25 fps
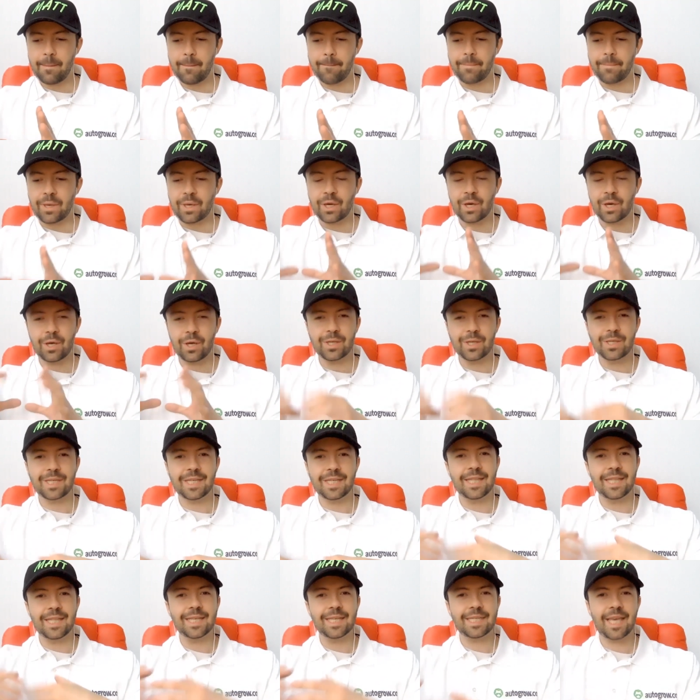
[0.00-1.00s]
Because
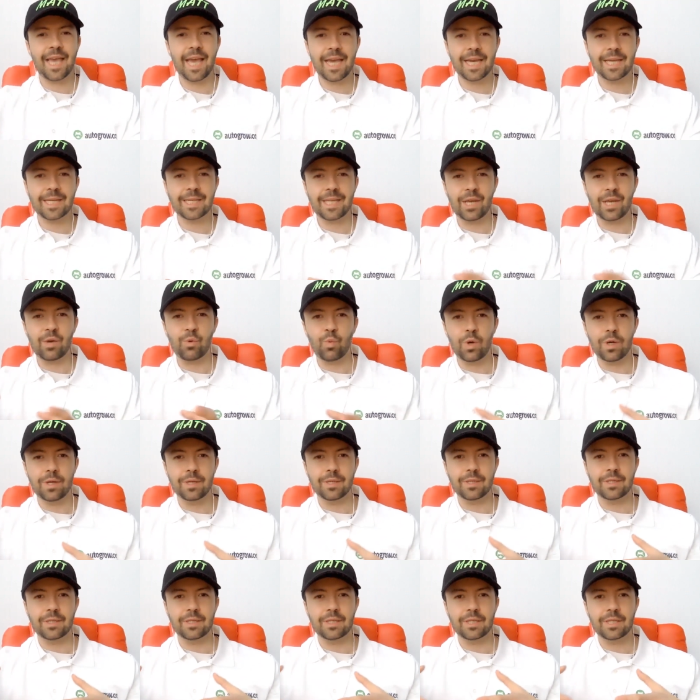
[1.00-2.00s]
in this case, it
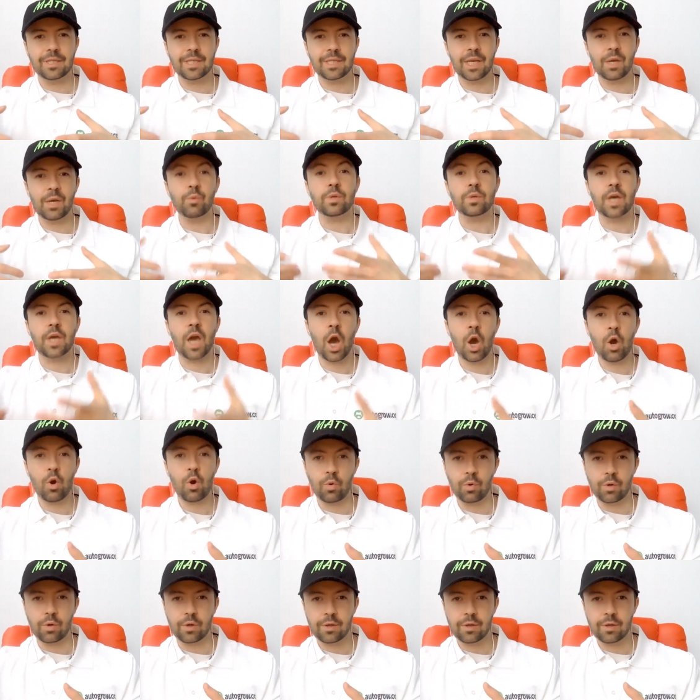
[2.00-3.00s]
was, it was code.
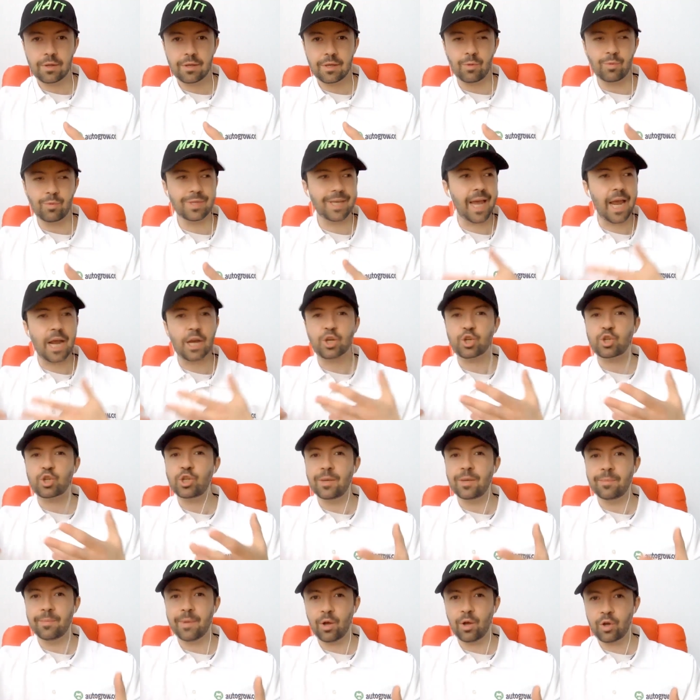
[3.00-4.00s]
It was H T
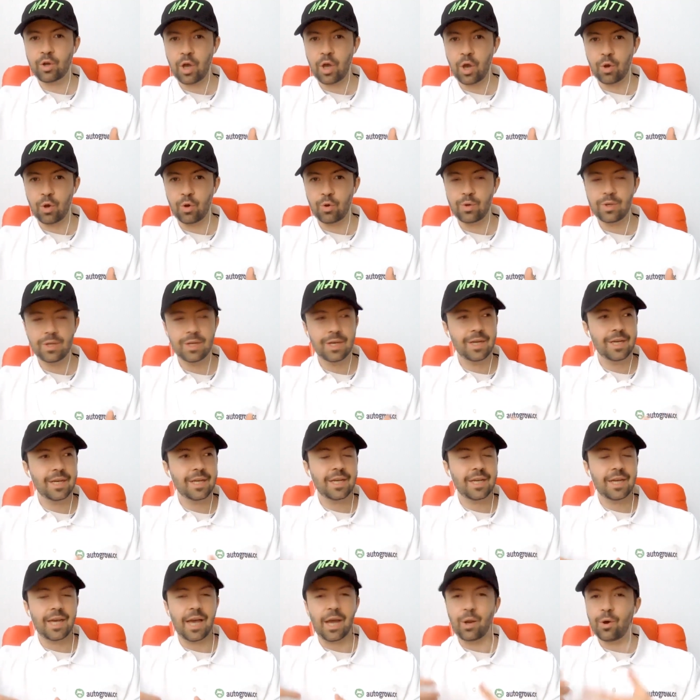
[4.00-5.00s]
M L code
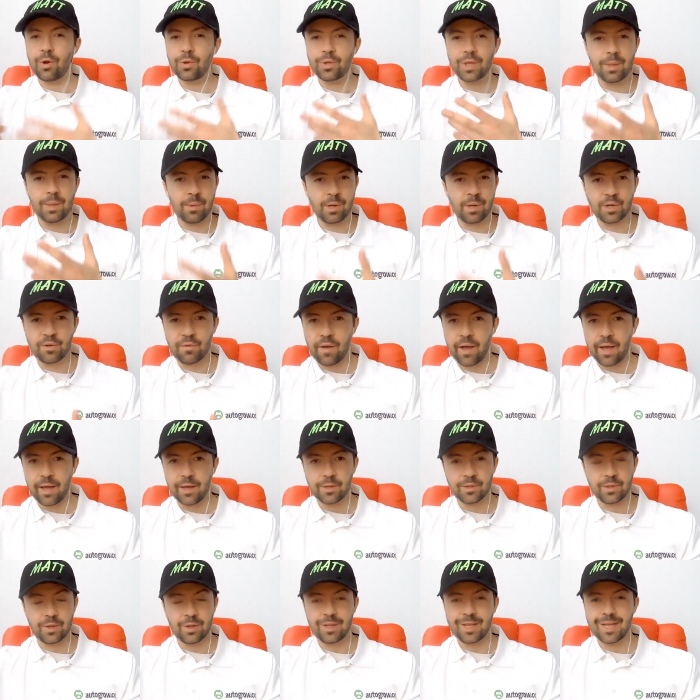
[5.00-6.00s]
and all the image
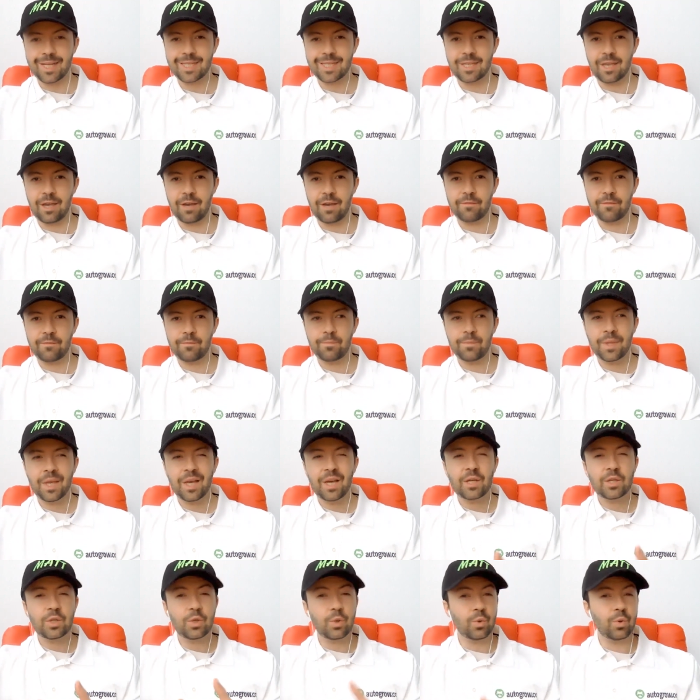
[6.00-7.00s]
files and all that stuff.
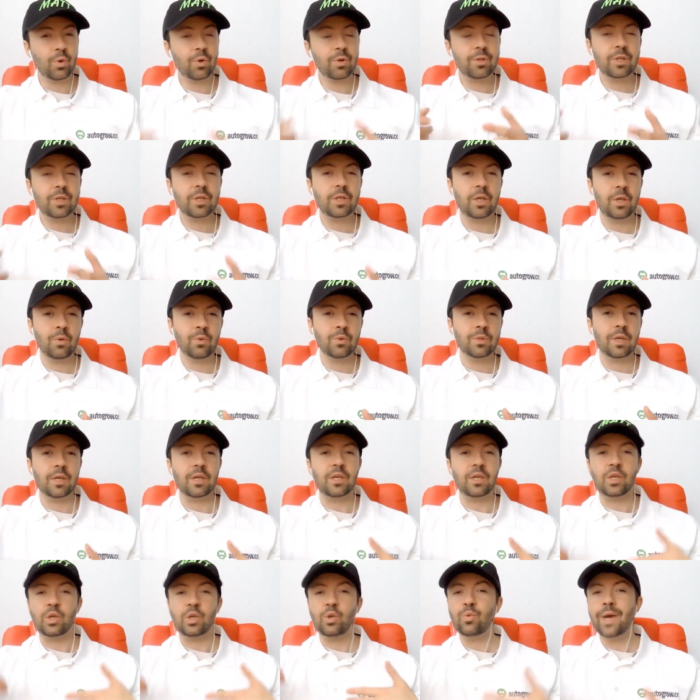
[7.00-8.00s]
So in order to use it,
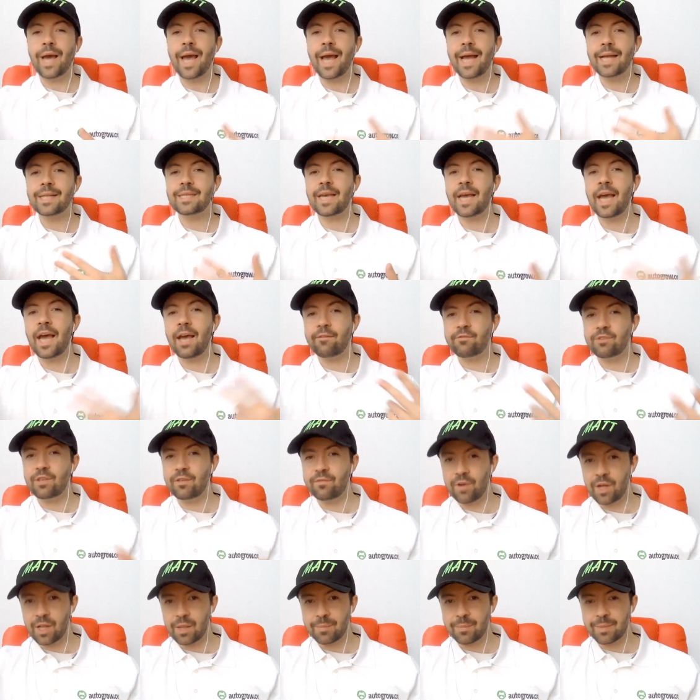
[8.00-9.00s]
you had to have
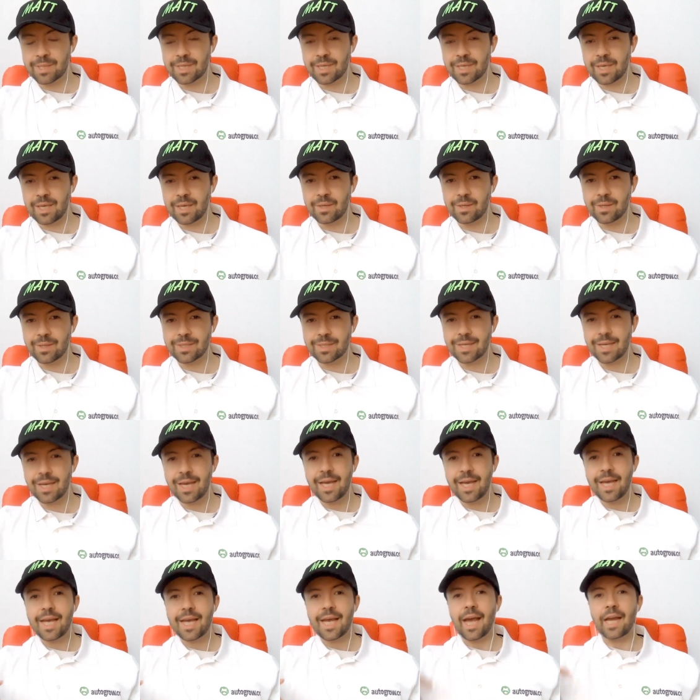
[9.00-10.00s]
development skills.
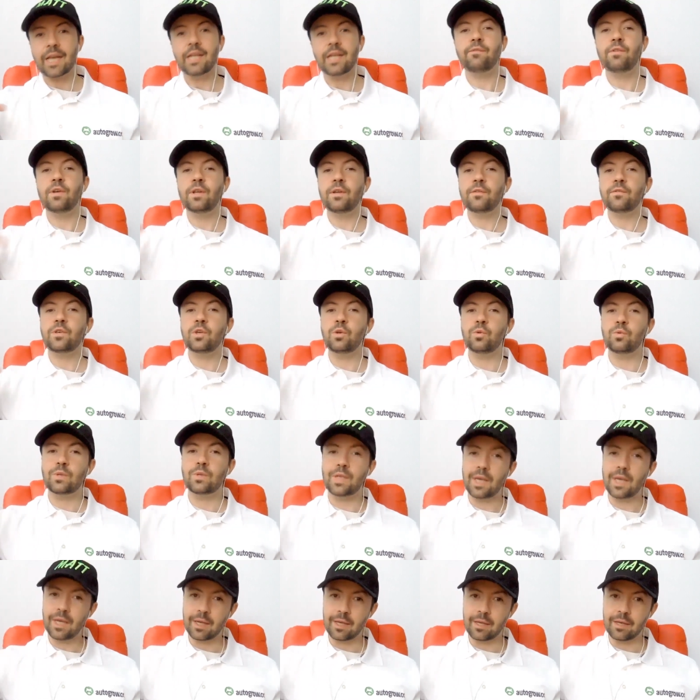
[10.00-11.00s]
And even if you
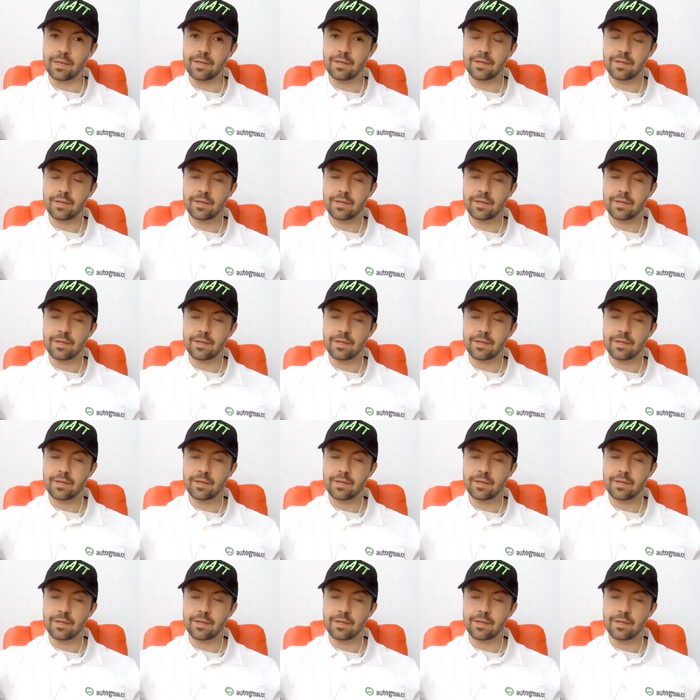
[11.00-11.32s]
did,